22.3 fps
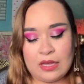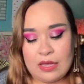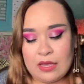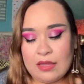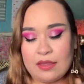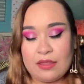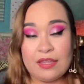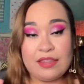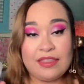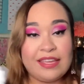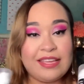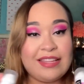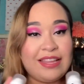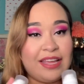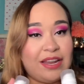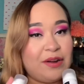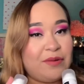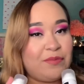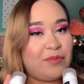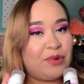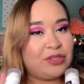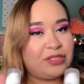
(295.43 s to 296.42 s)
the thing
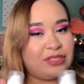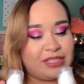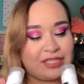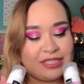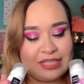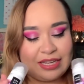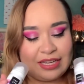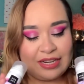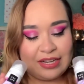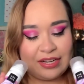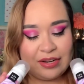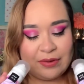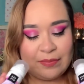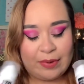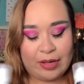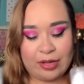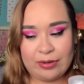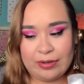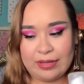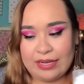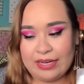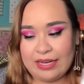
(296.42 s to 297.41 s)
that I'm most excited
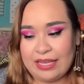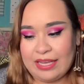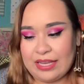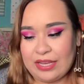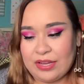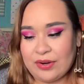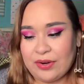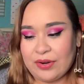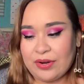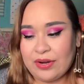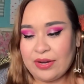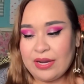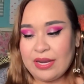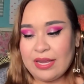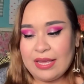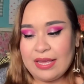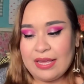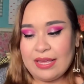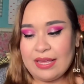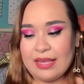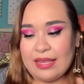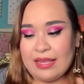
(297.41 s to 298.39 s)
about in here
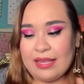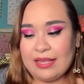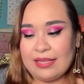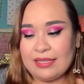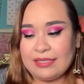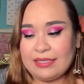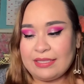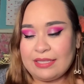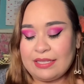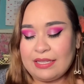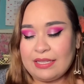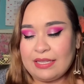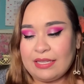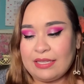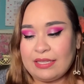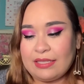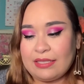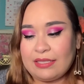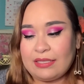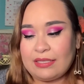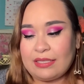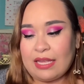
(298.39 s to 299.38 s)
is
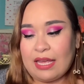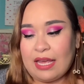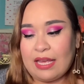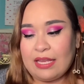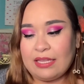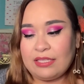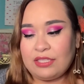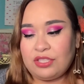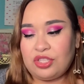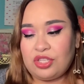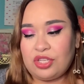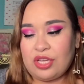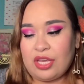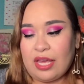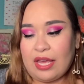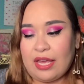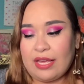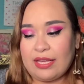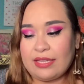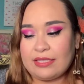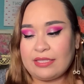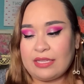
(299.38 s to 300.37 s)
this
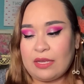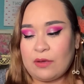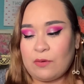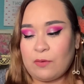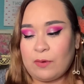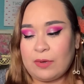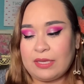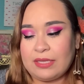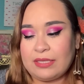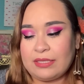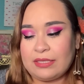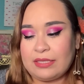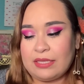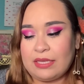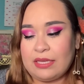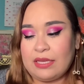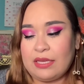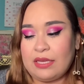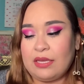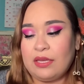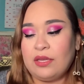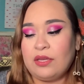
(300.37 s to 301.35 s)
SGX
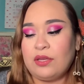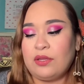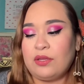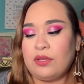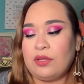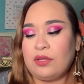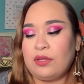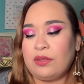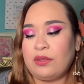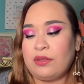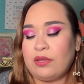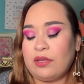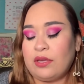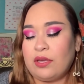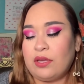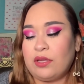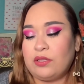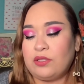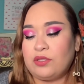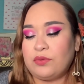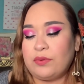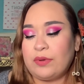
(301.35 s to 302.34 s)
NYC,
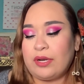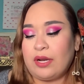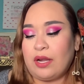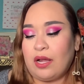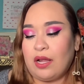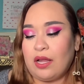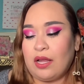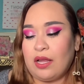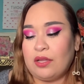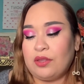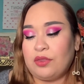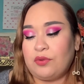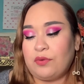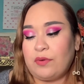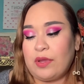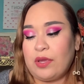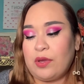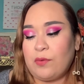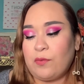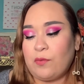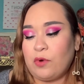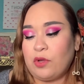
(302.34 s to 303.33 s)
the Do It All
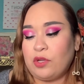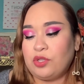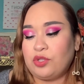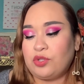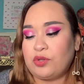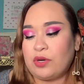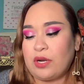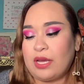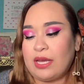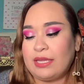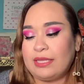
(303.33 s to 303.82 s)
3-in-1 Dry